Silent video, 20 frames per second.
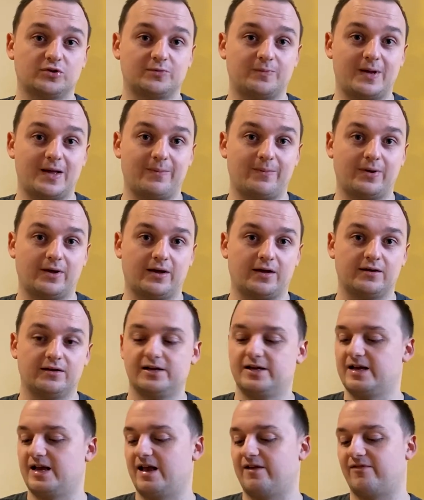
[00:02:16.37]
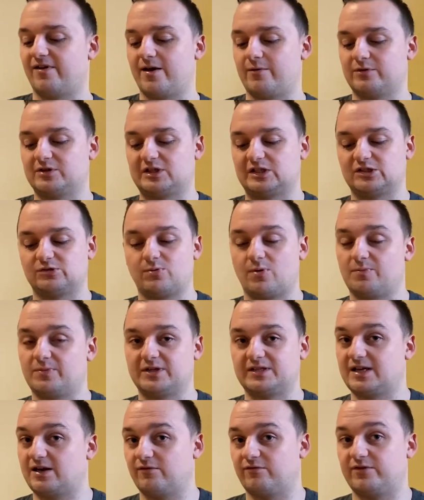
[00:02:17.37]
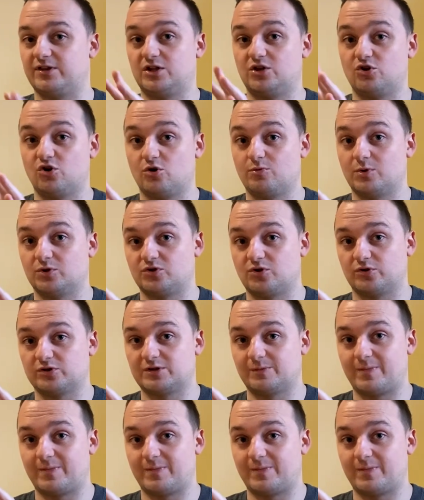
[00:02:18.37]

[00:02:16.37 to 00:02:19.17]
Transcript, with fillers: Pepper, if I was to swap this out for the normal Dr.